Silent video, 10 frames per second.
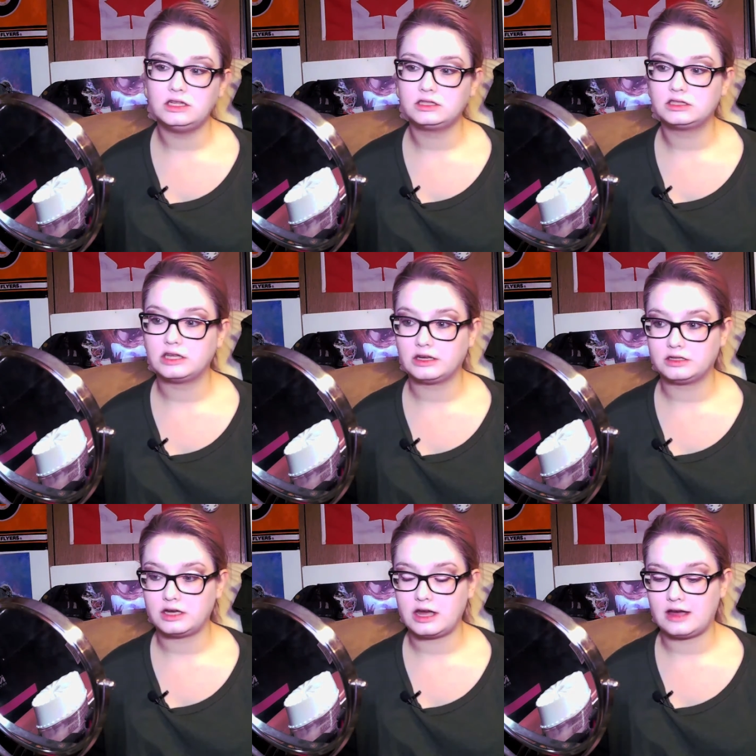Santa
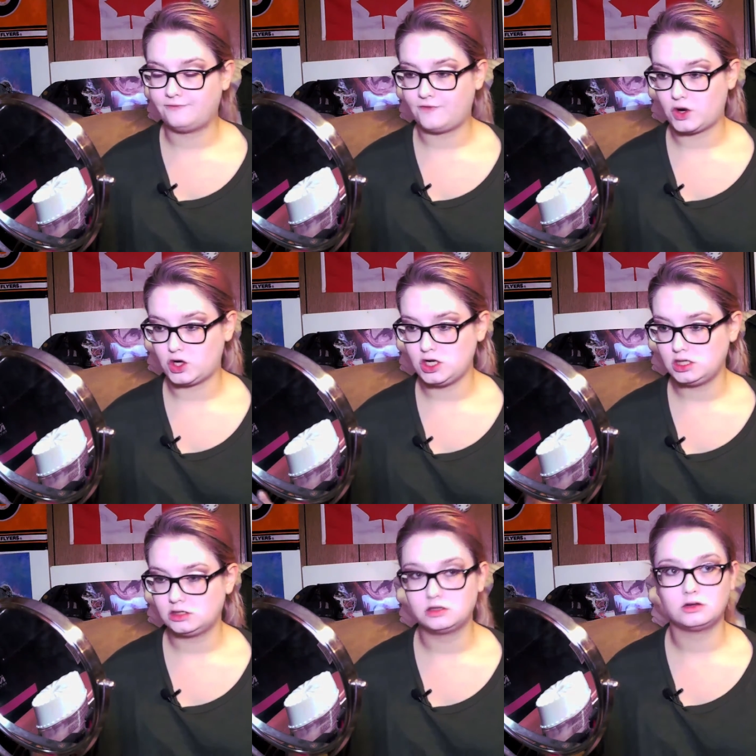hat
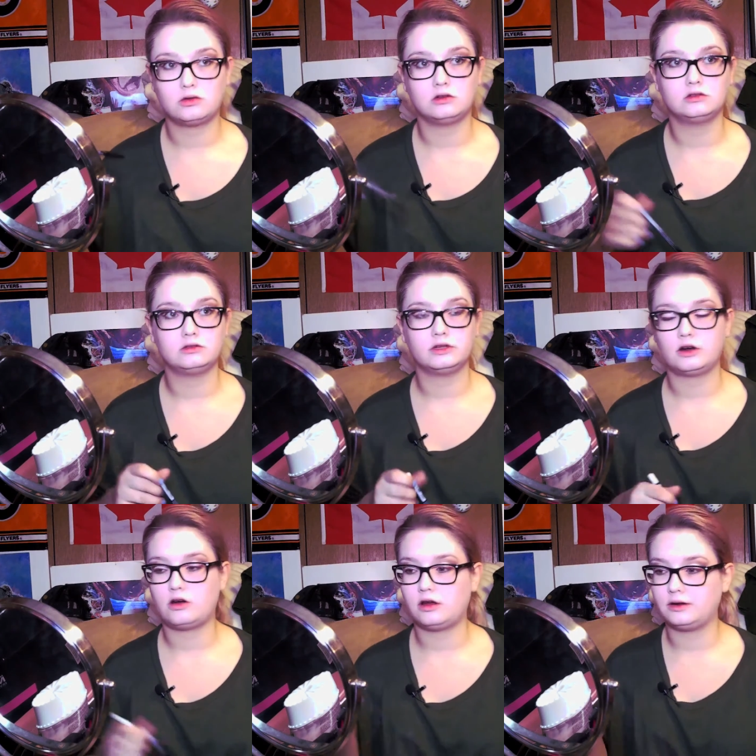first. So I'll do it
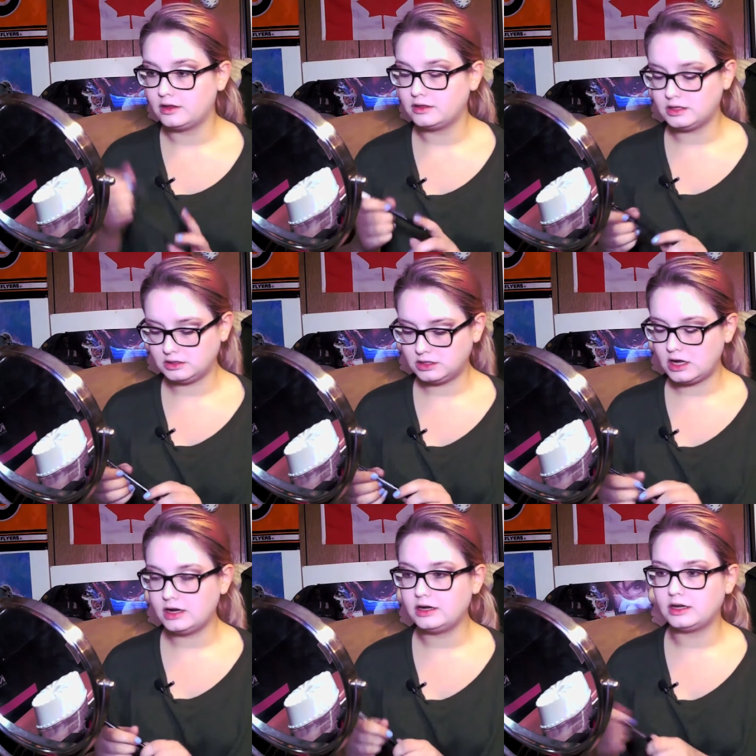on this
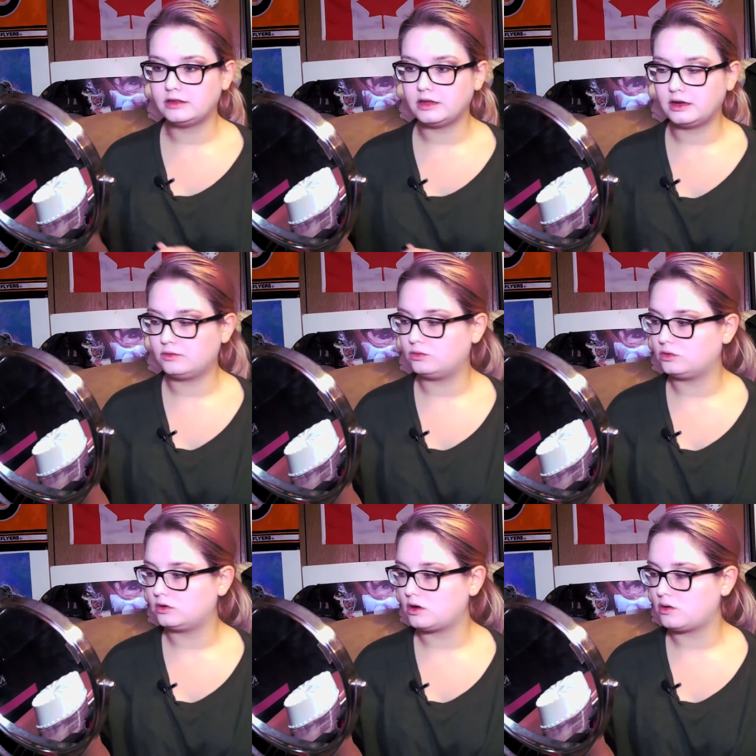side and then we'll
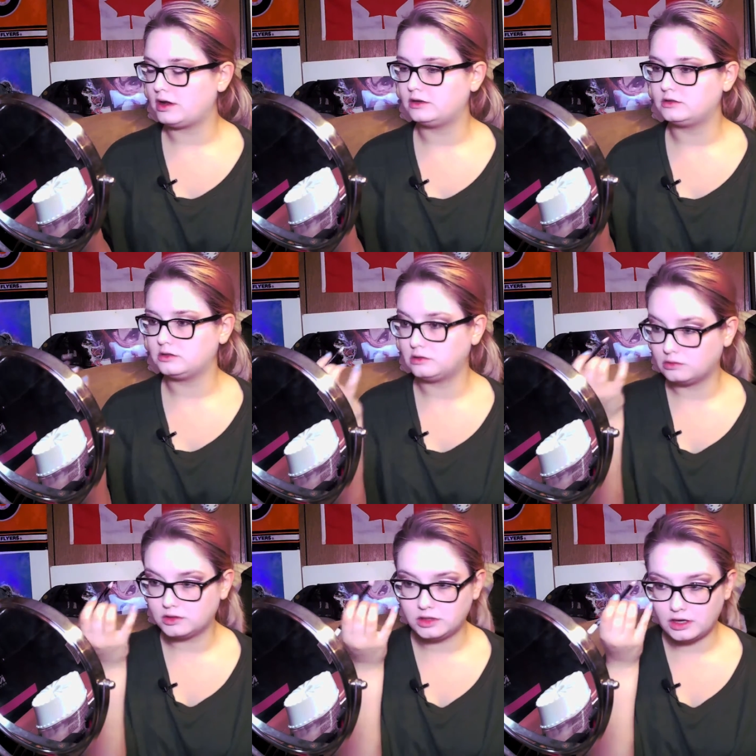go and do
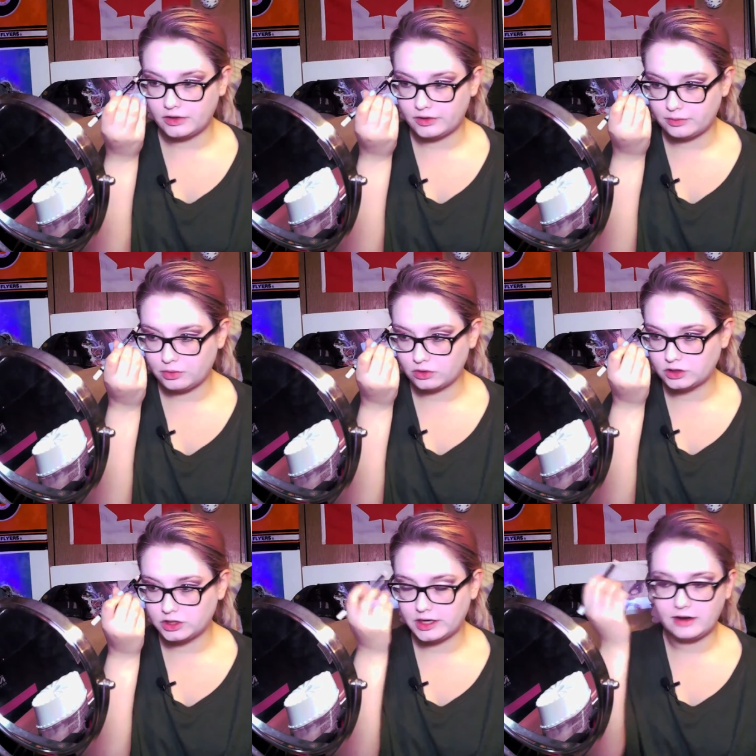the other
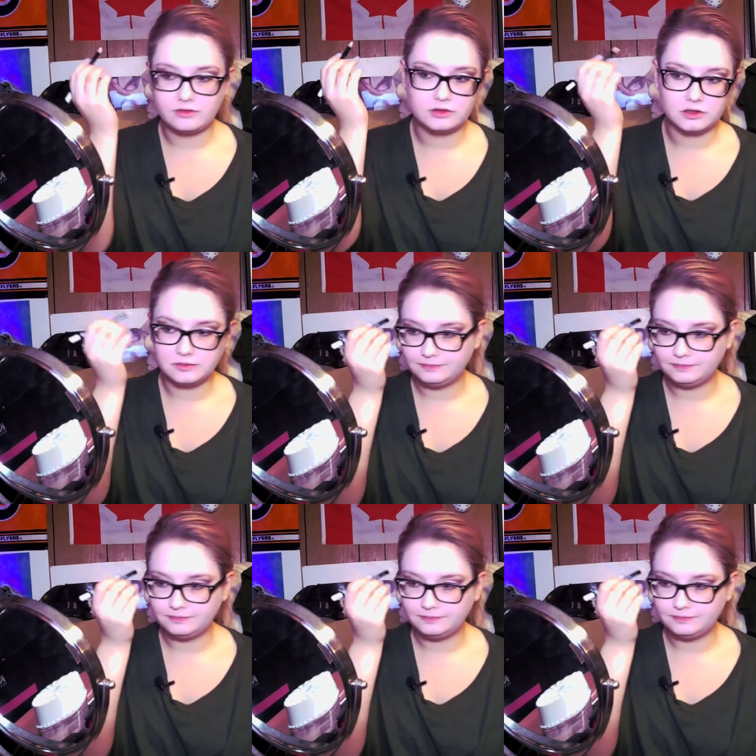portion after.